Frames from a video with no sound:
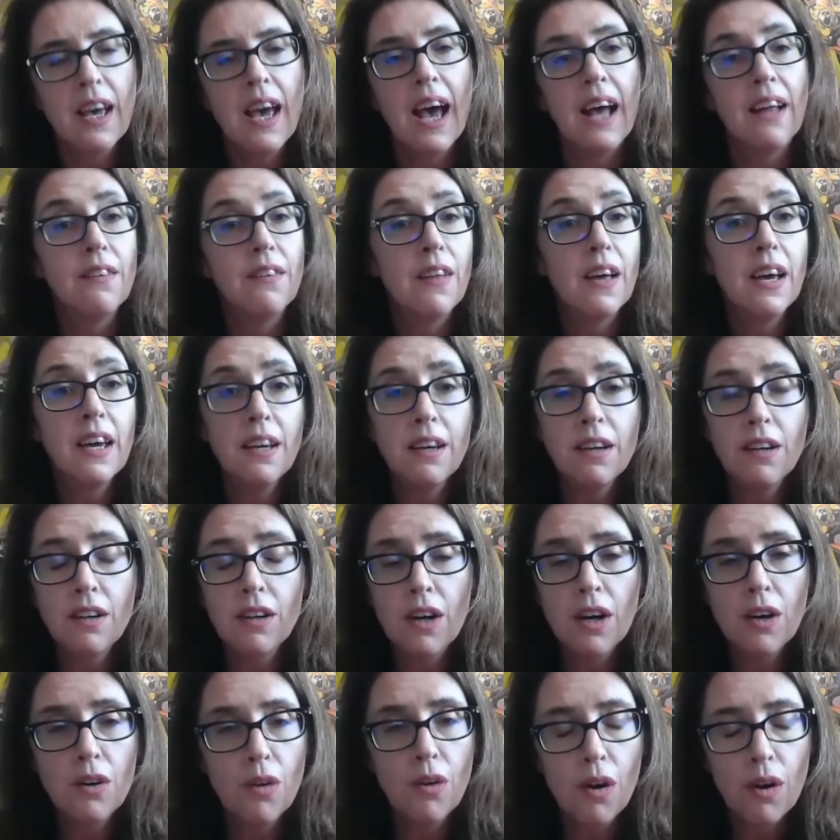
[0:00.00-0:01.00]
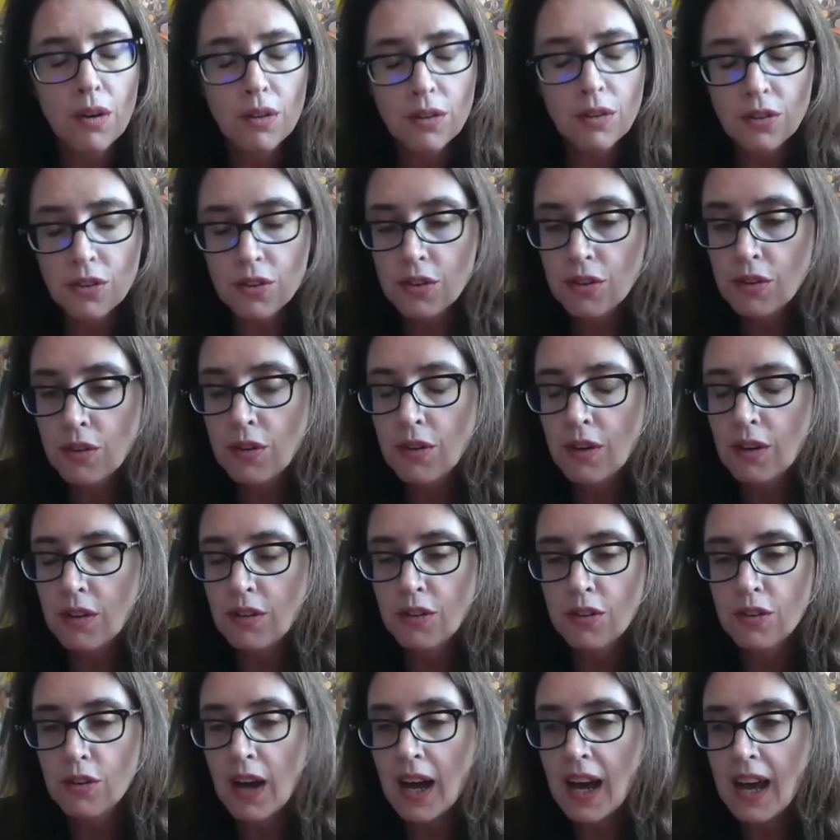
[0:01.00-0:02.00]
And they can go on to
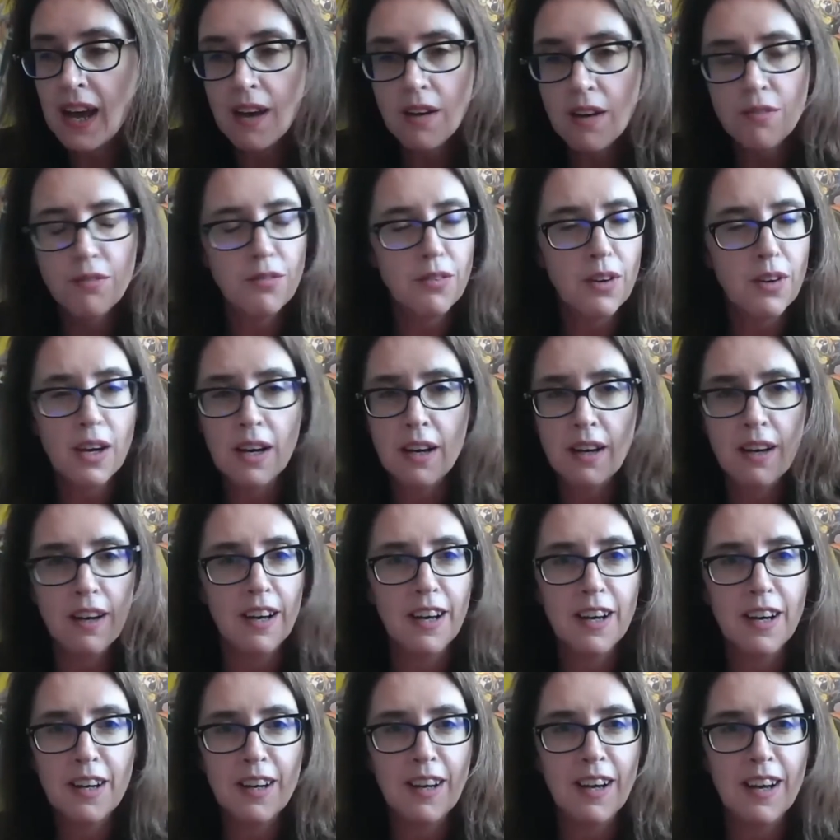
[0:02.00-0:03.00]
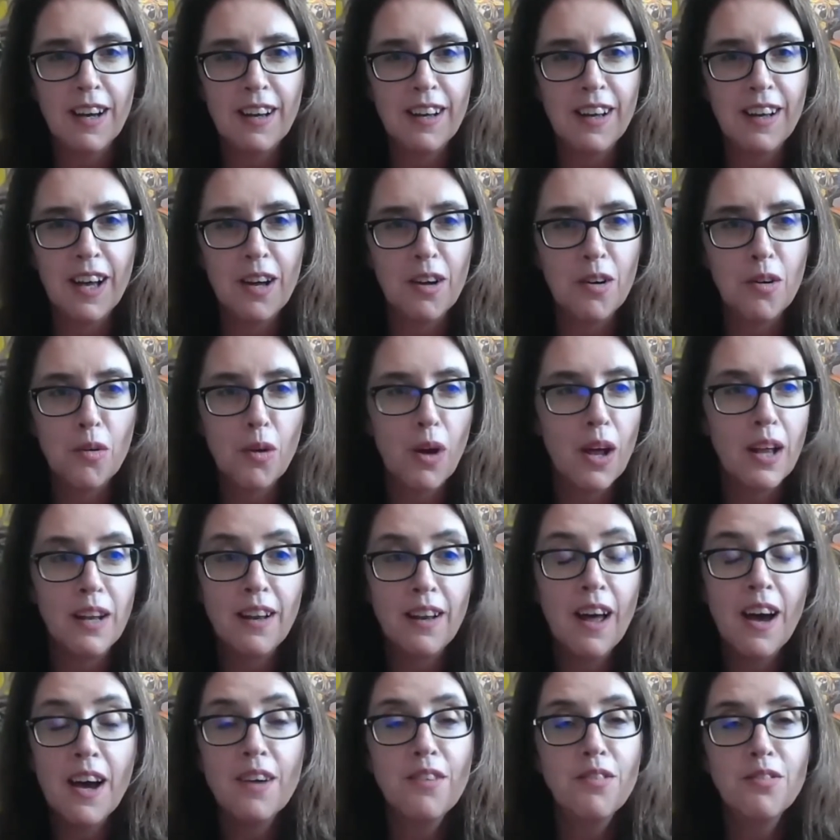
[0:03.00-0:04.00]
have a
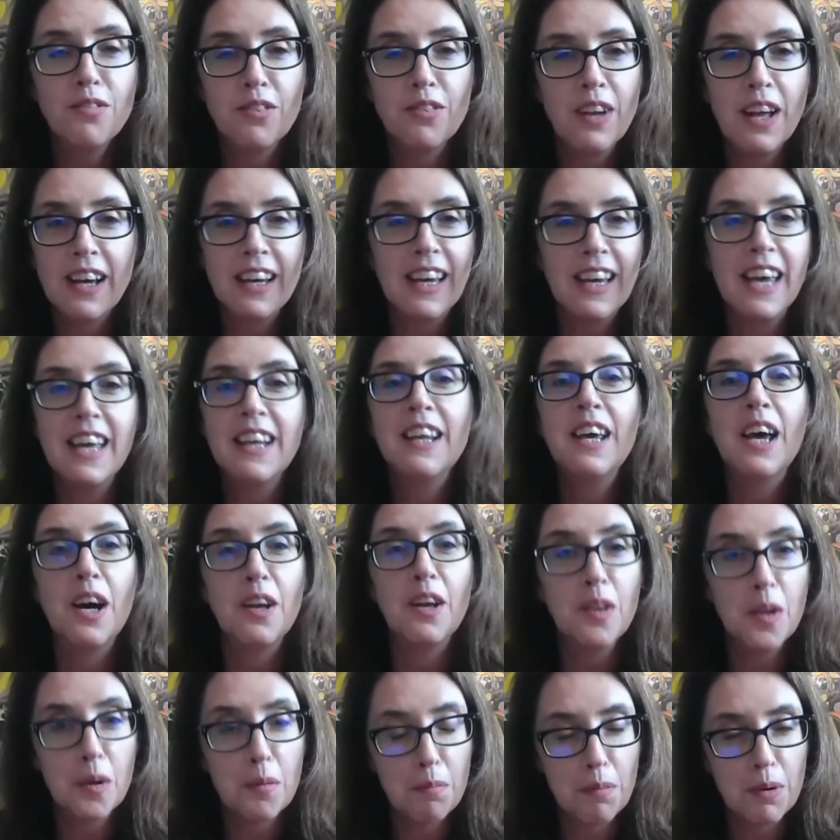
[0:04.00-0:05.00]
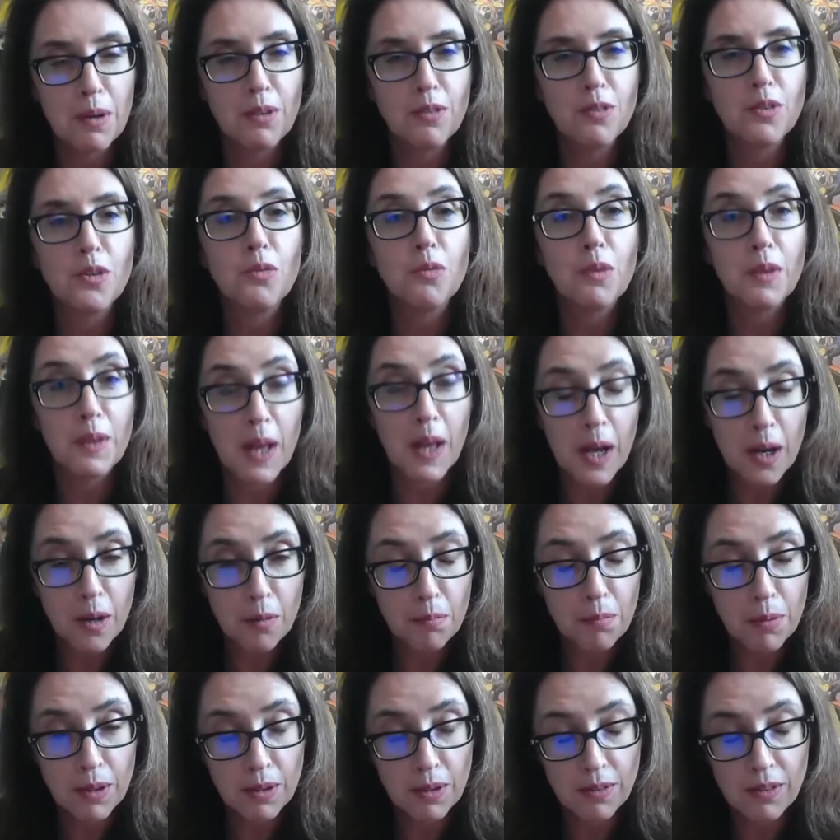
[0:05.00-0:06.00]
life like any other person
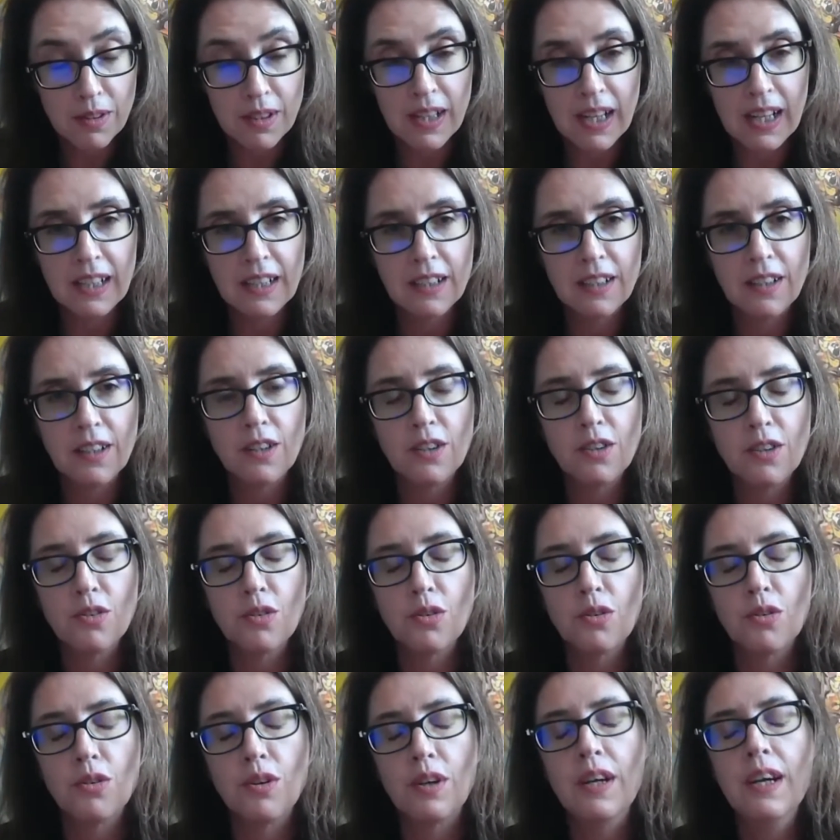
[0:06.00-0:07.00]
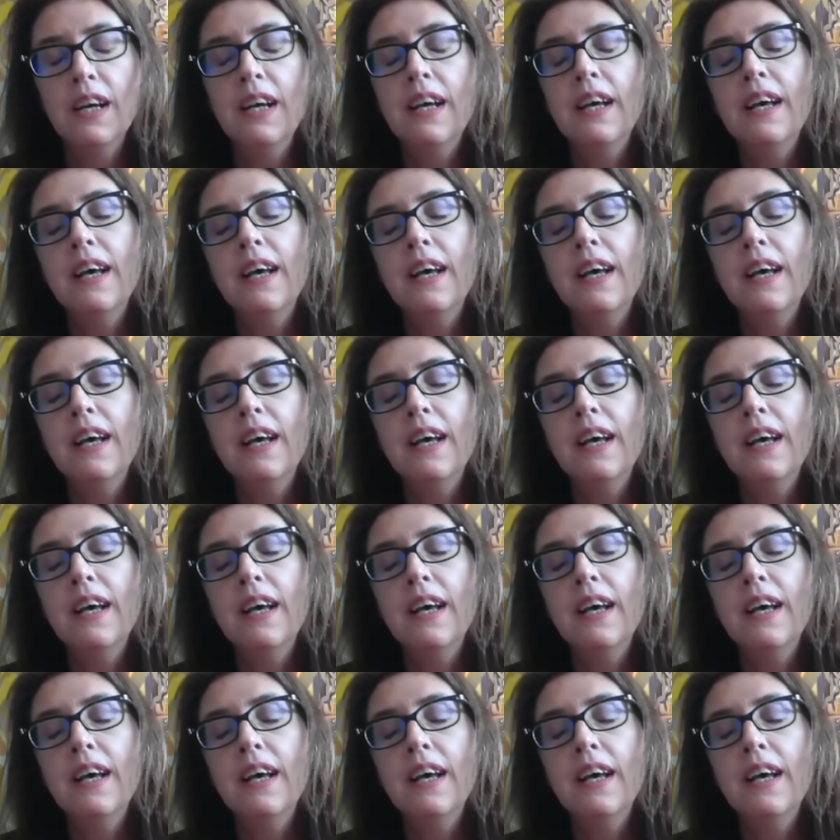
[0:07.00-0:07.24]
without personality disorder.